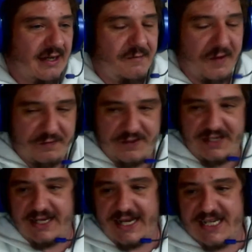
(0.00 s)
15
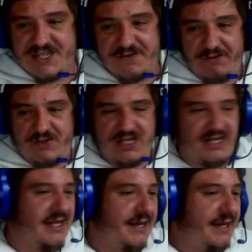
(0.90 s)
against
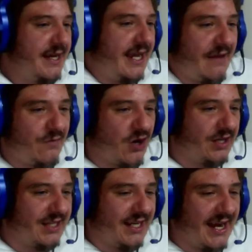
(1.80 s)
15, and they've got
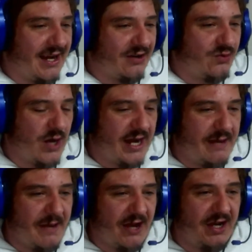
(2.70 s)
the line-out
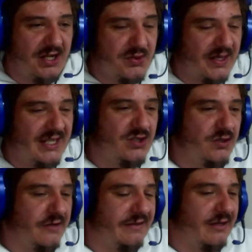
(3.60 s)
roundabout on the
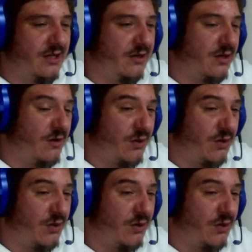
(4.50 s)
22 of the